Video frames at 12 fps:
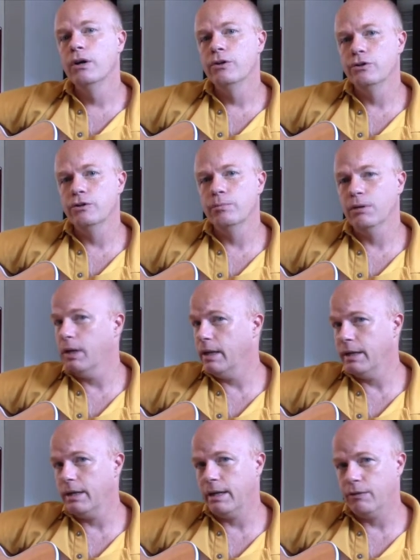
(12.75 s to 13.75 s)
to
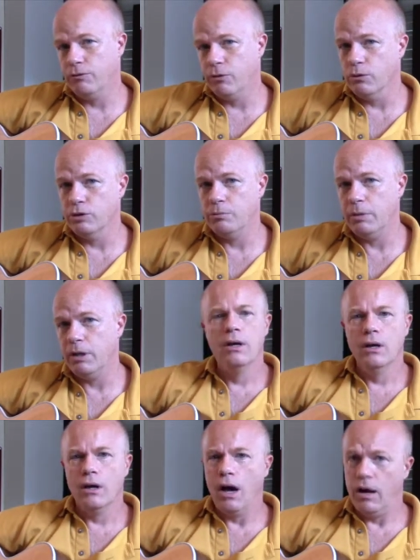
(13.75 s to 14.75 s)
playing it at full speed.
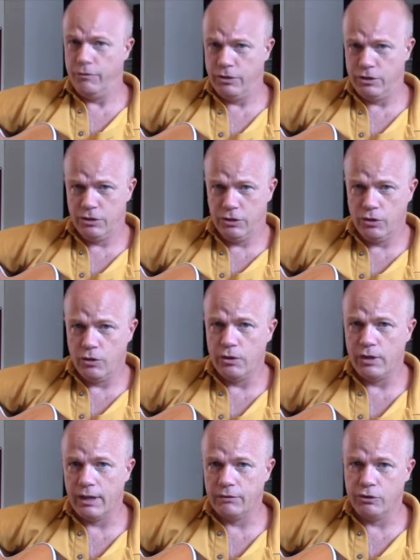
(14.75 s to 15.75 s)
Obviously, you're going
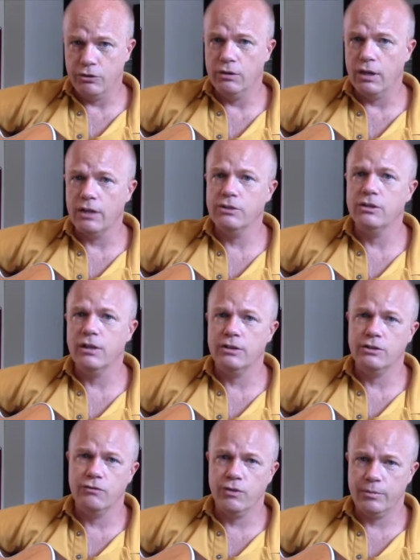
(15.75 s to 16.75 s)
to have to do lots and lots
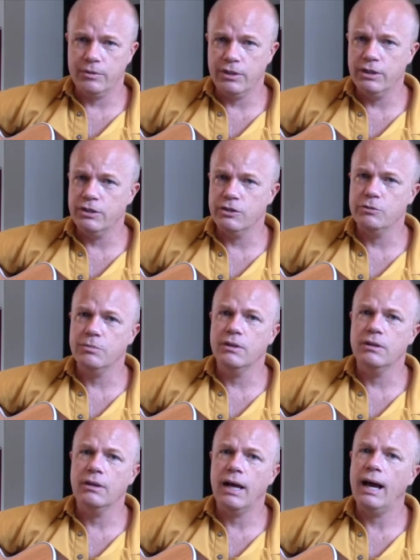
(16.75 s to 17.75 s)
of repetitions, but
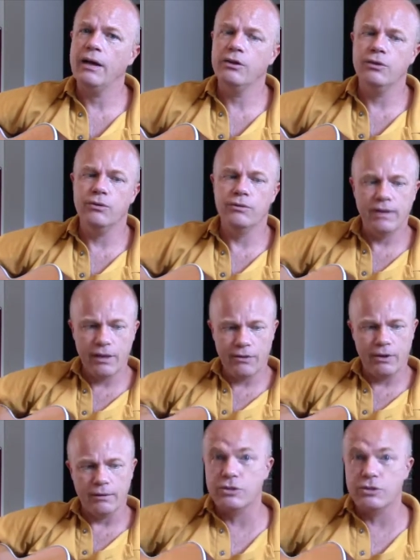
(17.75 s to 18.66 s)
how do you get there?